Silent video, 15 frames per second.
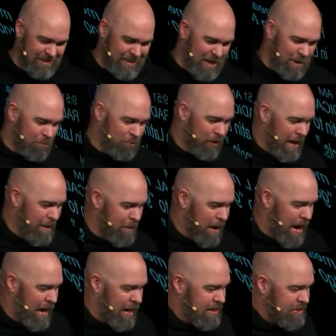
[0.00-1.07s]
In plant
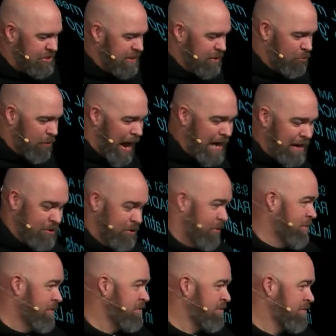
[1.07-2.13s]
biology, the
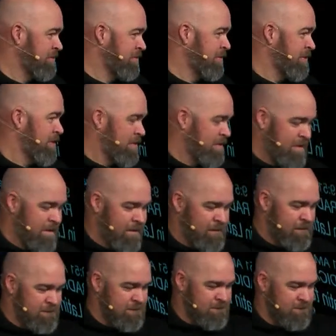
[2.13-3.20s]
radical
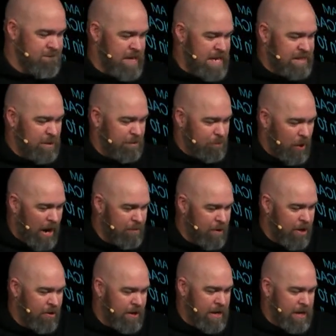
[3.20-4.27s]
is the
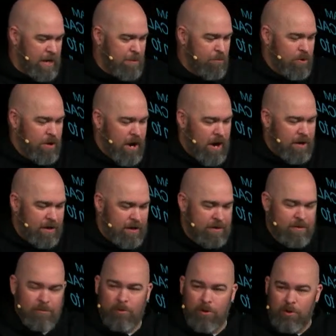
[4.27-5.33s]
primary embryonic
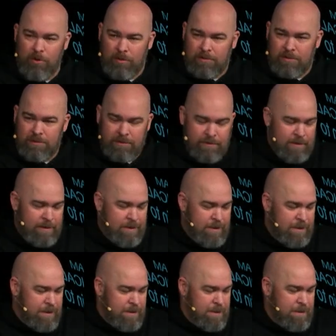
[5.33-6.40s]
root,
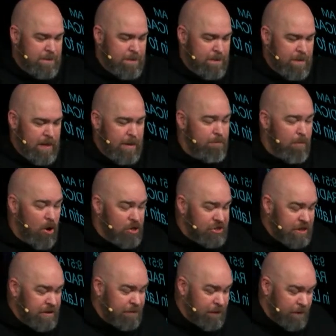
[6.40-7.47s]

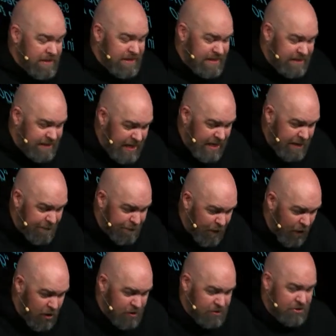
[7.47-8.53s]
emerging from the seed
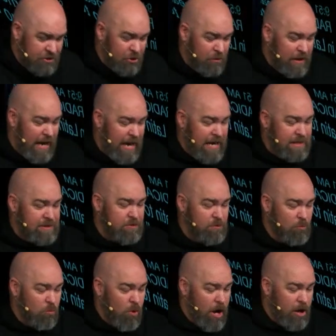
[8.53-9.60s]
first to enhance
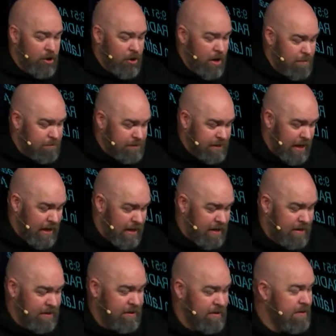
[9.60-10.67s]
water
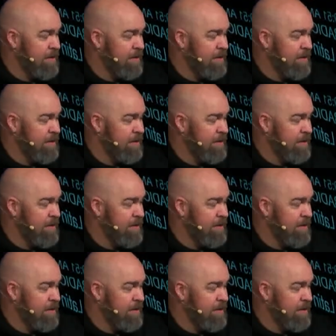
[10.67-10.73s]
uptake.